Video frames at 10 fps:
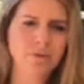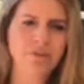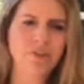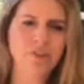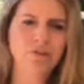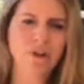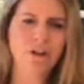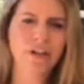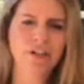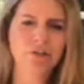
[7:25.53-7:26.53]
a very strong
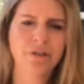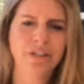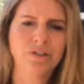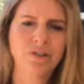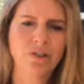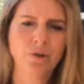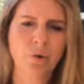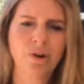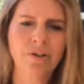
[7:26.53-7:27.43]
country to the north